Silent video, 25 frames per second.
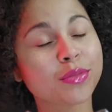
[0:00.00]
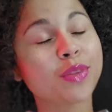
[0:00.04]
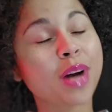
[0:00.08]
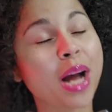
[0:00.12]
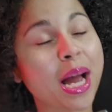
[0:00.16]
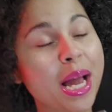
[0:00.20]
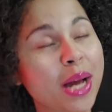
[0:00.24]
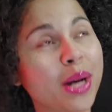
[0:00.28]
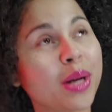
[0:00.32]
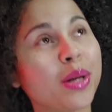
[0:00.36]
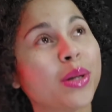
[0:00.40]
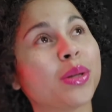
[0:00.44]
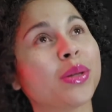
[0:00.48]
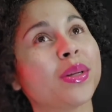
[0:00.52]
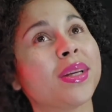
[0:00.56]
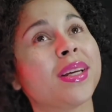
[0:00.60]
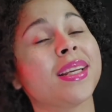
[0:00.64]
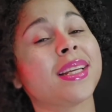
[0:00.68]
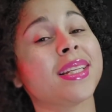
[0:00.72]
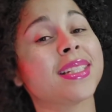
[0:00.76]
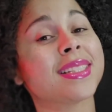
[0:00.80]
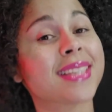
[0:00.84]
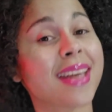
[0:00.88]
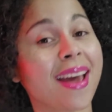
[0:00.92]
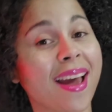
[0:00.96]
file
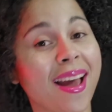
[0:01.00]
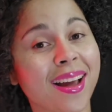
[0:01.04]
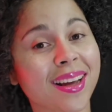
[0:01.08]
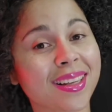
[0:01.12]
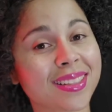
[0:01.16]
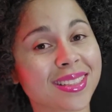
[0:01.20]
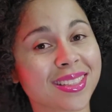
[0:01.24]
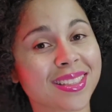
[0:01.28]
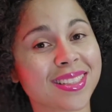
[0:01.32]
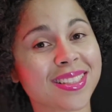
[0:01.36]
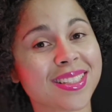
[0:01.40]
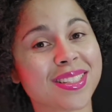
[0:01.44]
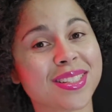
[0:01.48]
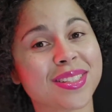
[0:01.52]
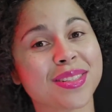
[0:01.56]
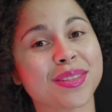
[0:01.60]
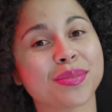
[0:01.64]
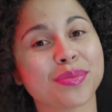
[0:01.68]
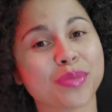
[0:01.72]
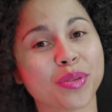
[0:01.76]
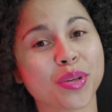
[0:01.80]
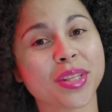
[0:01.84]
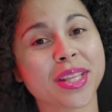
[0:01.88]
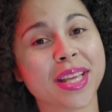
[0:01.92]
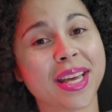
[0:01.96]
any taxes
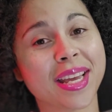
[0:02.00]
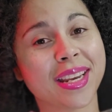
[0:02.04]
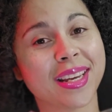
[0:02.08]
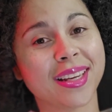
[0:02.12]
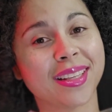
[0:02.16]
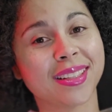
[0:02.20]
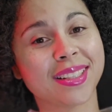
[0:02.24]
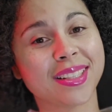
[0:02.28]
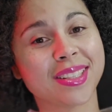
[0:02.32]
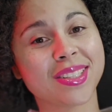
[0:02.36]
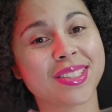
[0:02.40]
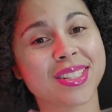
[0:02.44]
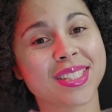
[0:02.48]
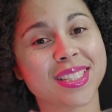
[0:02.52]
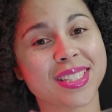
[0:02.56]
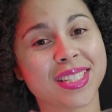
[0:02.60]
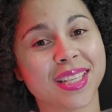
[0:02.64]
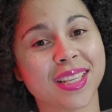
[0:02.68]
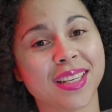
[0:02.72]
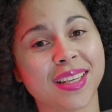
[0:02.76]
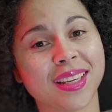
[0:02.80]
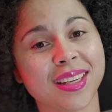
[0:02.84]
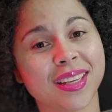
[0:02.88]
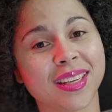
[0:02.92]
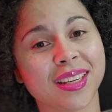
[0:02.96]
for that
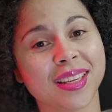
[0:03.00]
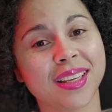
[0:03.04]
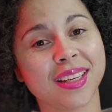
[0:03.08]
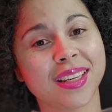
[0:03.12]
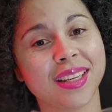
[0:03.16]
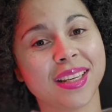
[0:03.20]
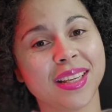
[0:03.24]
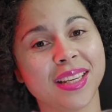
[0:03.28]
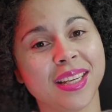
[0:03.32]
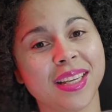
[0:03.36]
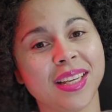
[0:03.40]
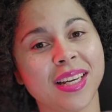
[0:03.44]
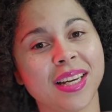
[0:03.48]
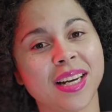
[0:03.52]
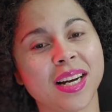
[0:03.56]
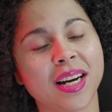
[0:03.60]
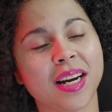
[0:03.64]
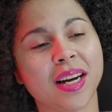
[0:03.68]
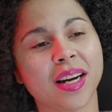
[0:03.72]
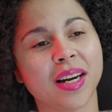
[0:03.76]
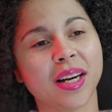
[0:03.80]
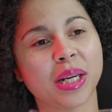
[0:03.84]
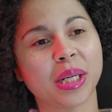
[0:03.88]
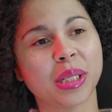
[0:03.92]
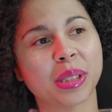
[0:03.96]
LLC.
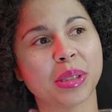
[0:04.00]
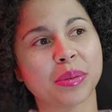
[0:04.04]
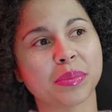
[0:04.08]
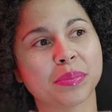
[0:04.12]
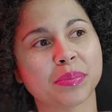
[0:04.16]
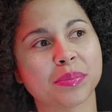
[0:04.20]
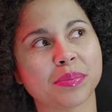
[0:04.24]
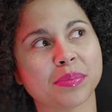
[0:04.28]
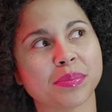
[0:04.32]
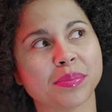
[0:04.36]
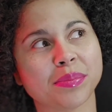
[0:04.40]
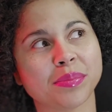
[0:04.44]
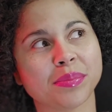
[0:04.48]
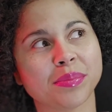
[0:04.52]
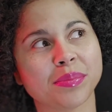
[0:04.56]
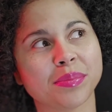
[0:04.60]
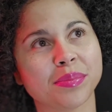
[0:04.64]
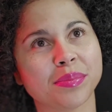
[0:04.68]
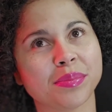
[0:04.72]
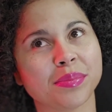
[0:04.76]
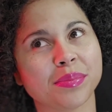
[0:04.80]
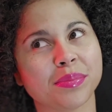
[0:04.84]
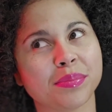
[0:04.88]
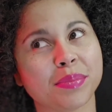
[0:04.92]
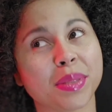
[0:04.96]
Um,
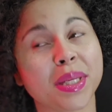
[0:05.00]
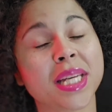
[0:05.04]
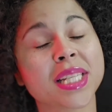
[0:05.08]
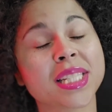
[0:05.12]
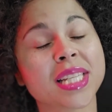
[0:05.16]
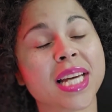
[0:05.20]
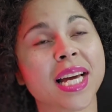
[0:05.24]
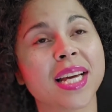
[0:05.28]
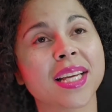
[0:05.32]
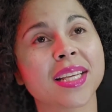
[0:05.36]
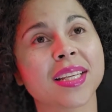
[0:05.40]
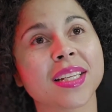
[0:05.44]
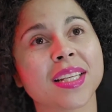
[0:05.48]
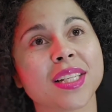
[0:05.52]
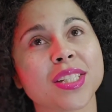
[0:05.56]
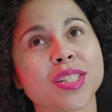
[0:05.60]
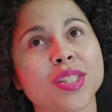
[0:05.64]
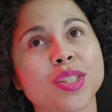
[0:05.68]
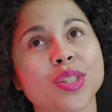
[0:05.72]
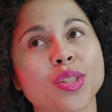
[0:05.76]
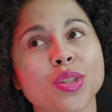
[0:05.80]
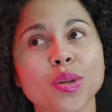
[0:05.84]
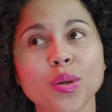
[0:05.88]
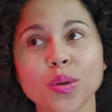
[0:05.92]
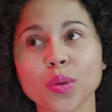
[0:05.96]
because I
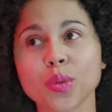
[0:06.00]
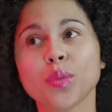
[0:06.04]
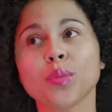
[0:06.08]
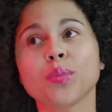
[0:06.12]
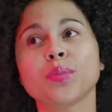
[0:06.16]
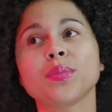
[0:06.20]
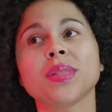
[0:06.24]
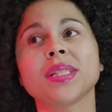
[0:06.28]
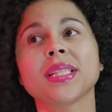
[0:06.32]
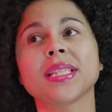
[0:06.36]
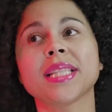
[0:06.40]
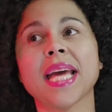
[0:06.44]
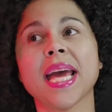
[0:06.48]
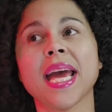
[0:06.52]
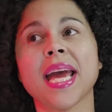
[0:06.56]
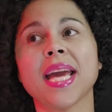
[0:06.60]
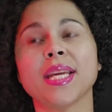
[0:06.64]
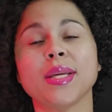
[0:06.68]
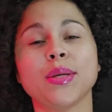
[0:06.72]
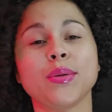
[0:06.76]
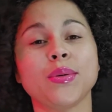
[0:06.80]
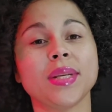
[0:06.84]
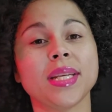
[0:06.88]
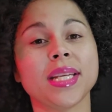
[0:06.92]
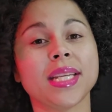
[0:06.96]
assumed
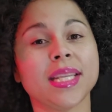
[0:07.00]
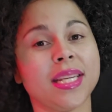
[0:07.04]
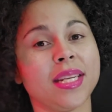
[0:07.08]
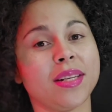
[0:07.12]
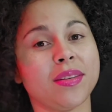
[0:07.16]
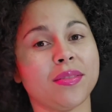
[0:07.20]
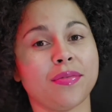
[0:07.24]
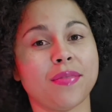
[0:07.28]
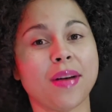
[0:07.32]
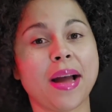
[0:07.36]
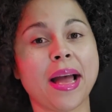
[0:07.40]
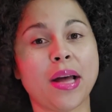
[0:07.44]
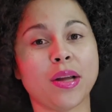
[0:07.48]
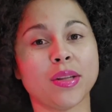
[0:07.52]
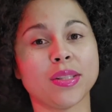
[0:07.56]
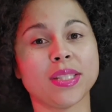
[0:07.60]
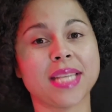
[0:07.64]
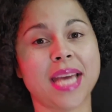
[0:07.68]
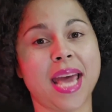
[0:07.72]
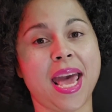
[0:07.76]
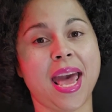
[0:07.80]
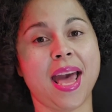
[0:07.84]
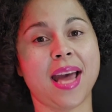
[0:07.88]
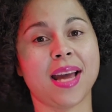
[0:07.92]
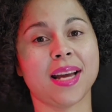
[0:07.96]
that you didn't need to file
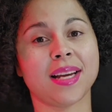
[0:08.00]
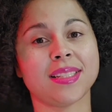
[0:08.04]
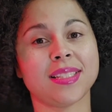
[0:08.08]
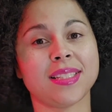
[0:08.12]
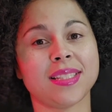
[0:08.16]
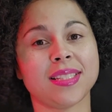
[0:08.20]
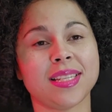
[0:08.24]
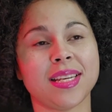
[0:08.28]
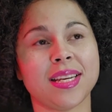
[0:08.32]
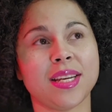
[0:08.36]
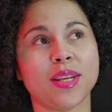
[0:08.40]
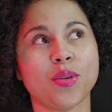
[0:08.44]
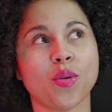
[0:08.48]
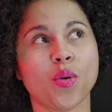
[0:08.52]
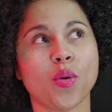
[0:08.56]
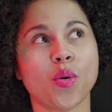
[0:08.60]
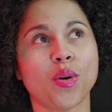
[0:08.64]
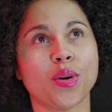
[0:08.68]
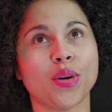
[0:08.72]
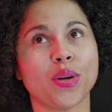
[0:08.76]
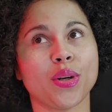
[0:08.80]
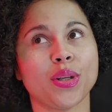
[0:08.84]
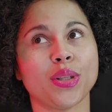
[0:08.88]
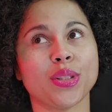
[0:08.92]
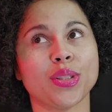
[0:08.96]
tax in
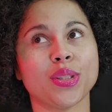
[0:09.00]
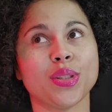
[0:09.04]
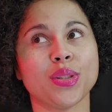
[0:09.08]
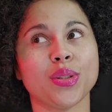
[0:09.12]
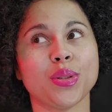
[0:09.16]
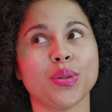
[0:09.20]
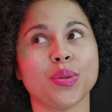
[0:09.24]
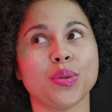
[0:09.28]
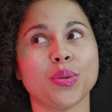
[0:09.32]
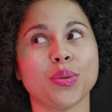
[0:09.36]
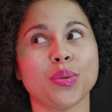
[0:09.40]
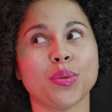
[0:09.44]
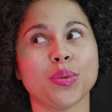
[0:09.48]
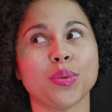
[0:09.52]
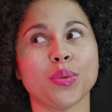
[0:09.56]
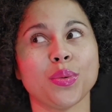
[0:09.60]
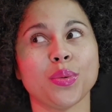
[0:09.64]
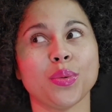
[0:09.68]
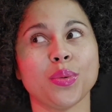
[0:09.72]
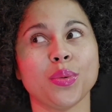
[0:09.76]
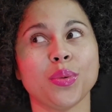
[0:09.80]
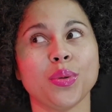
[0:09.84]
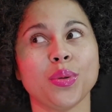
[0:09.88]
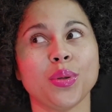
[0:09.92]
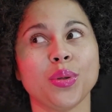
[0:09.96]
order
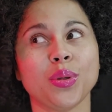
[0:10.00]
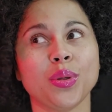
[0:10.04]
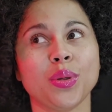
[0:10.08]
to,